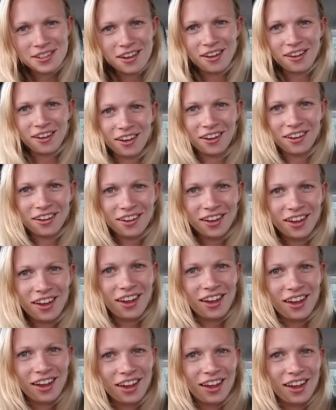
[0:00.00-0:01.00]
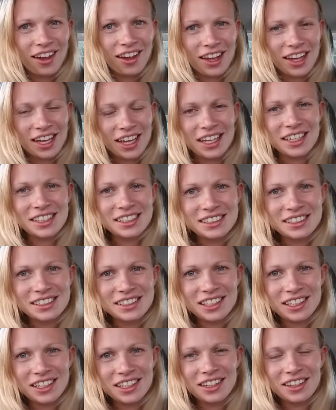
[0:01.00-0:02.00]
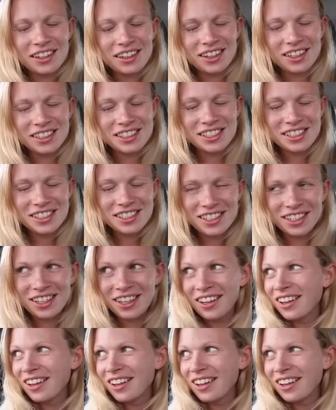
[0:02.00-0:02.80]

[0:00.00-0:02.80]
car and I just,